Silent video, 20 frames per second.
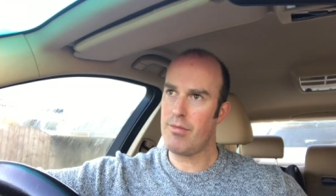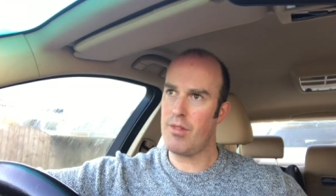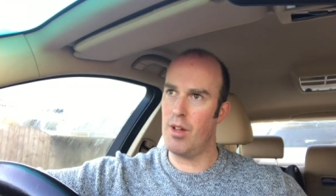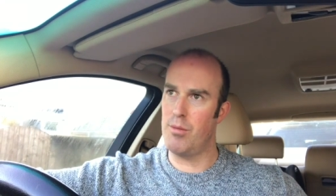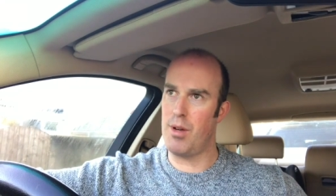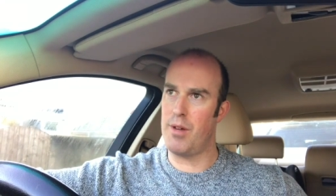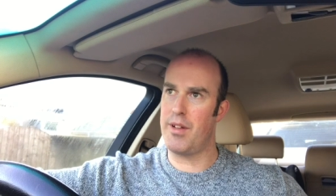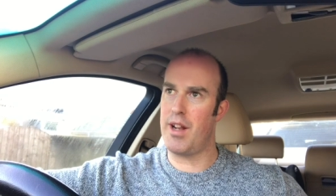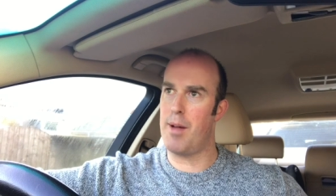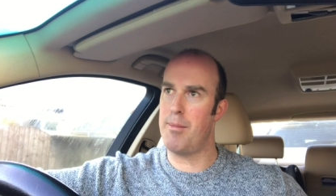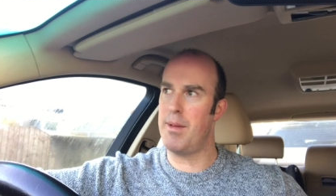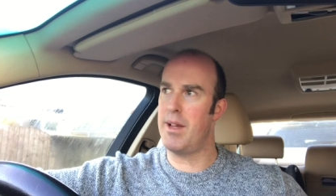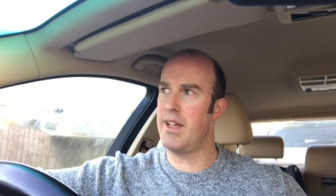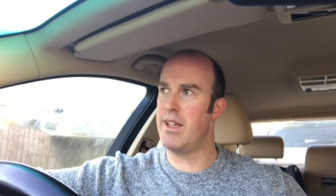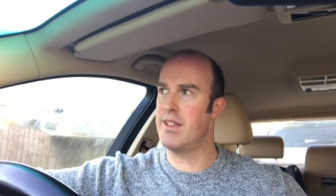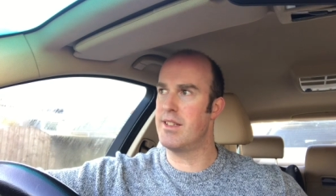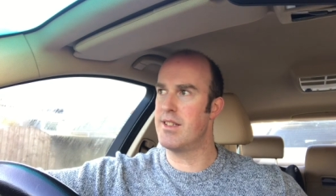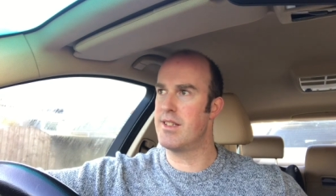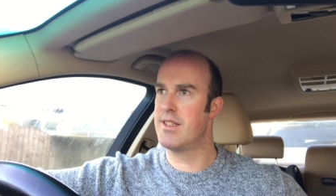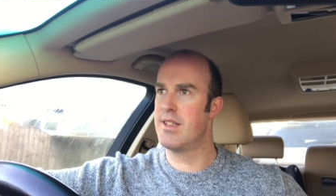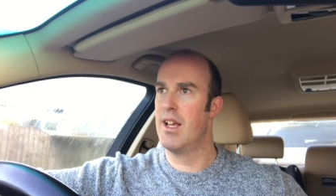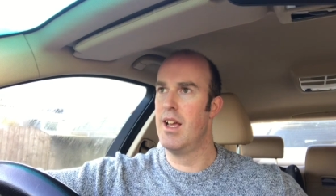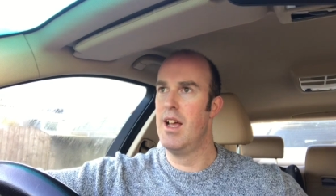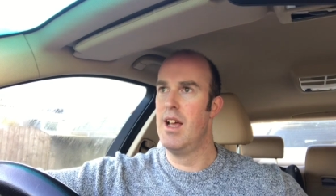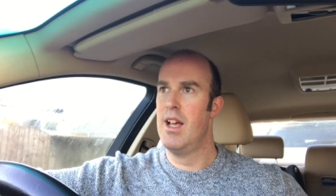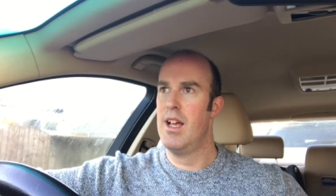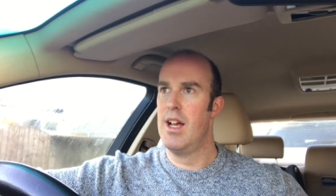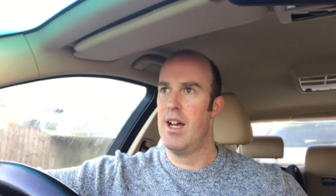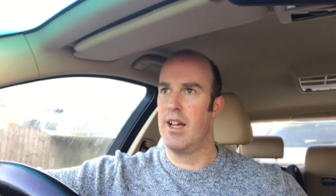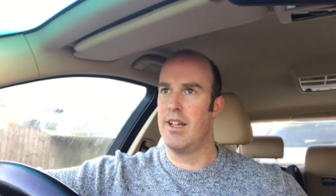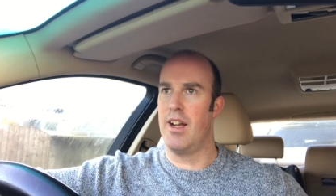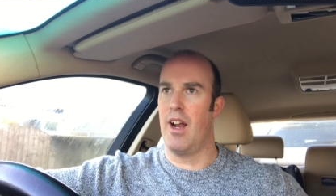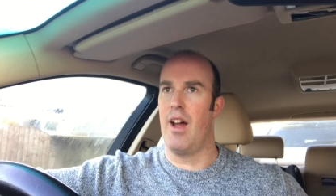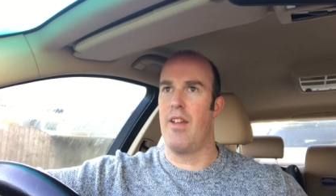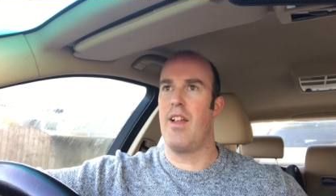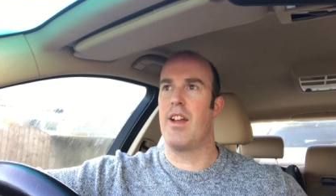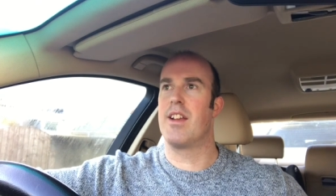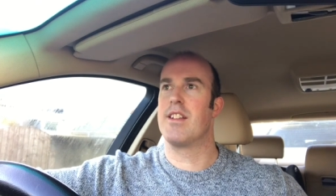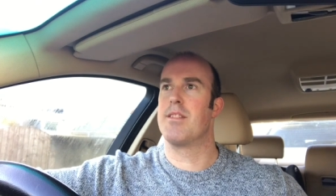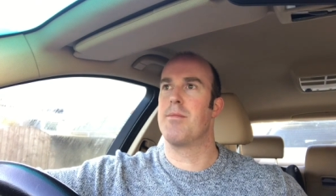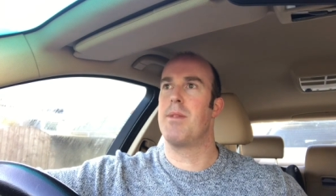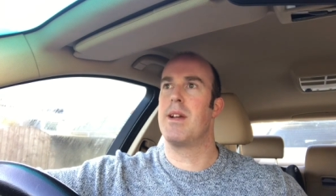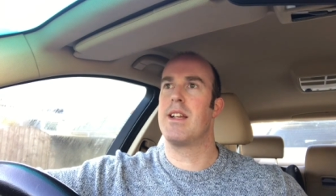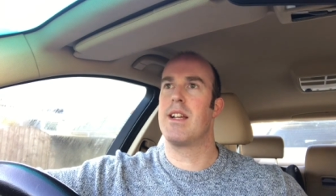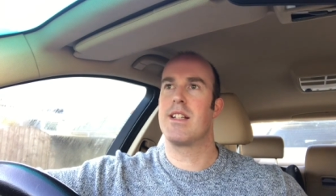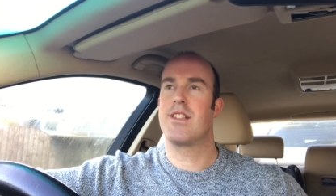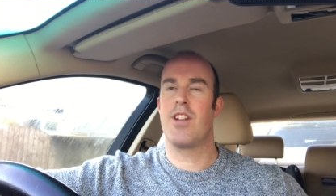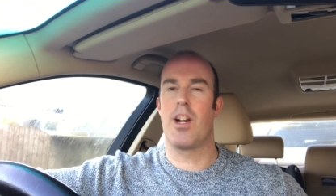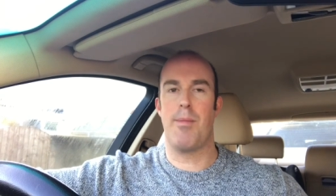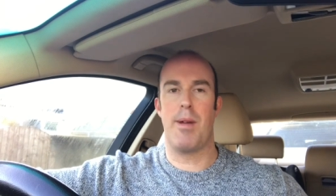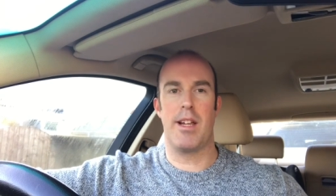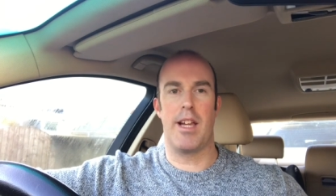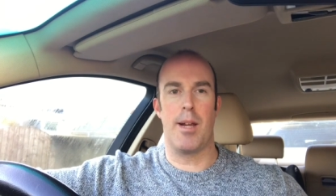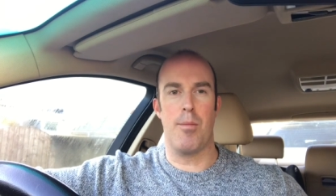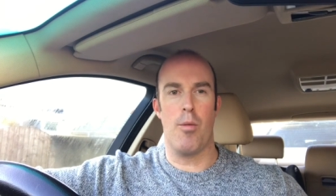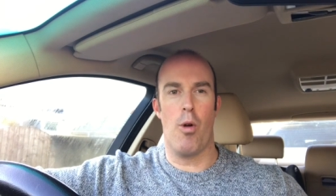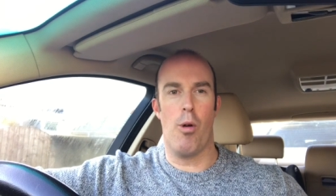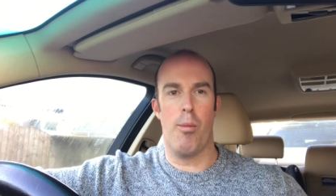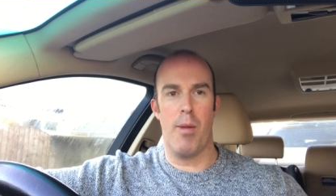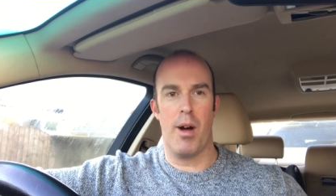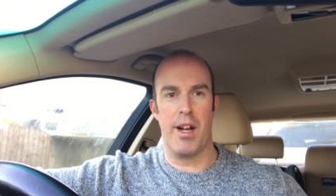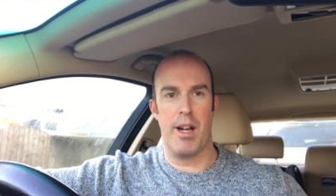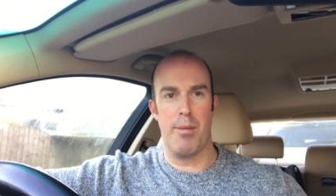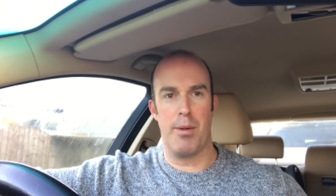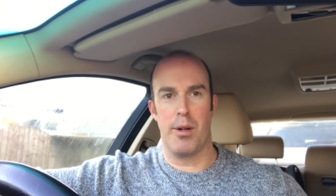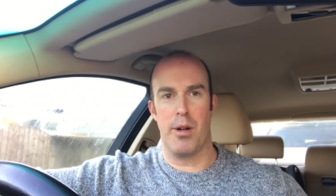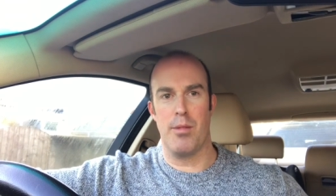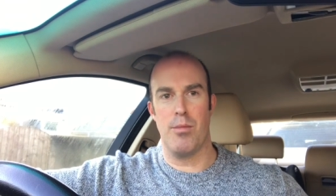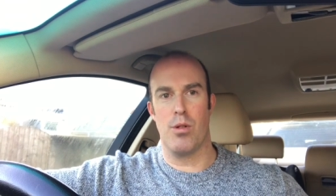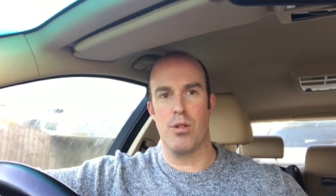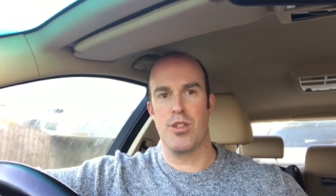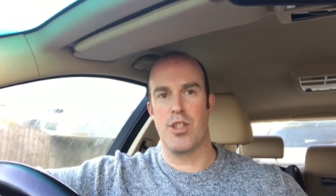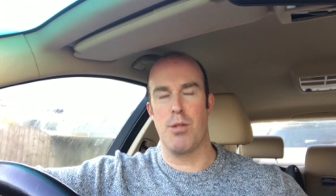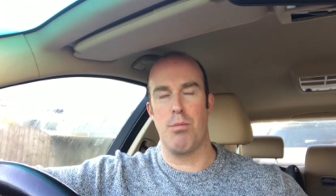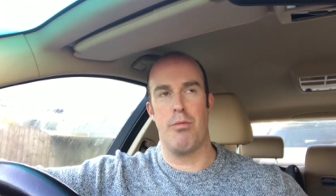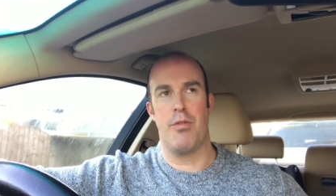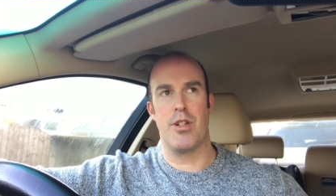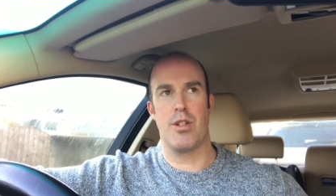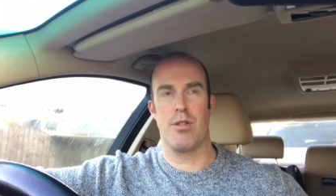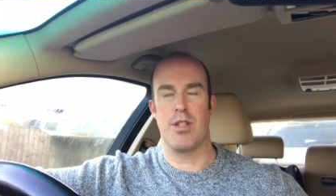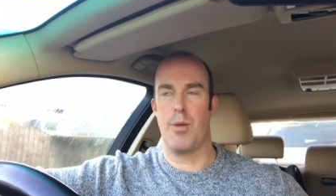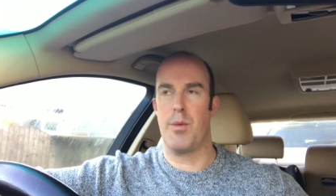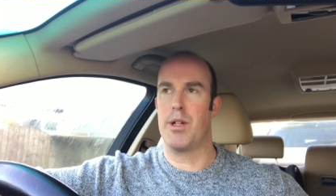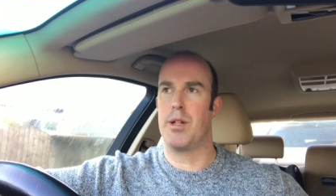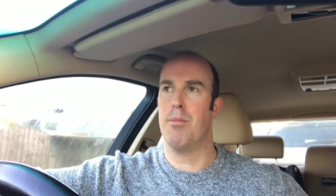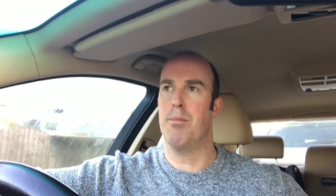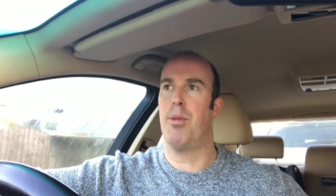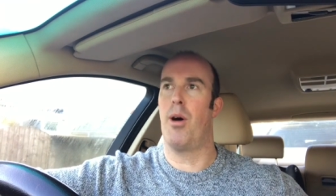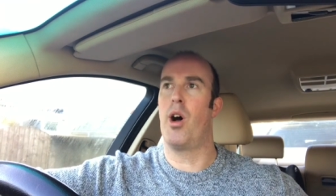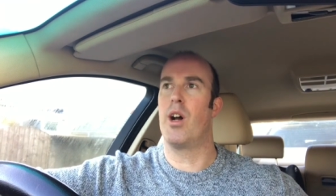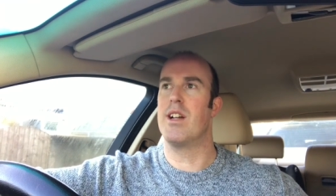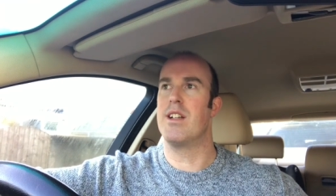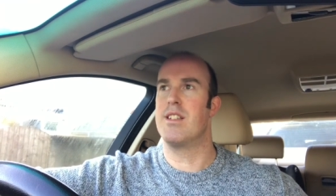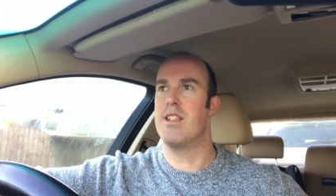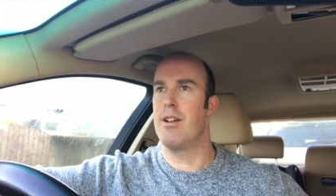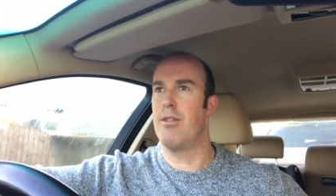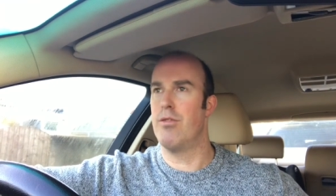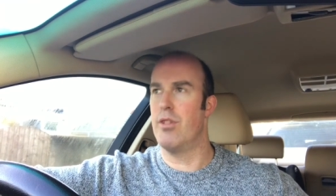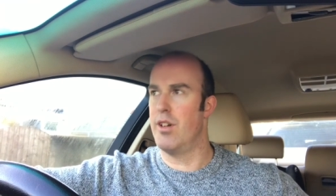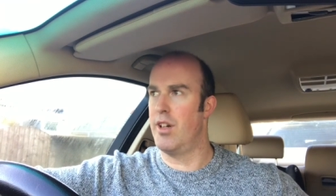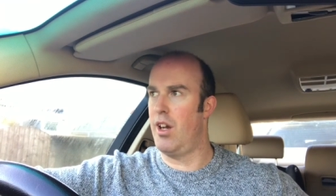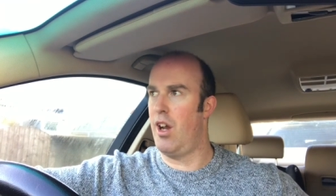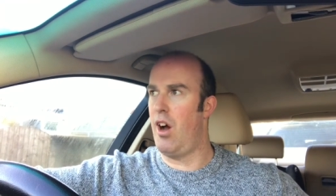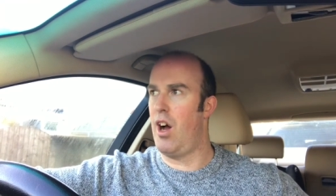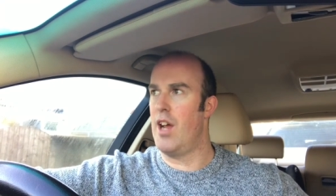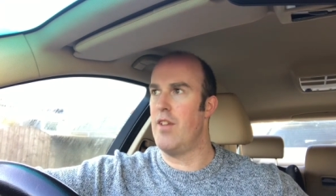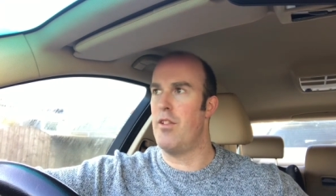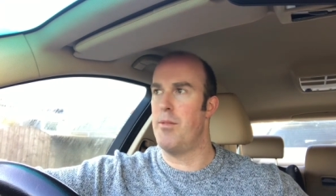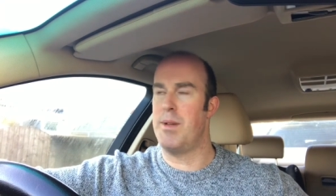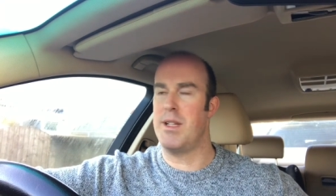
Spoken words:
And whether that means, and that doesn't mean necessarily making more money, becoming more superficial so we can buy a different life.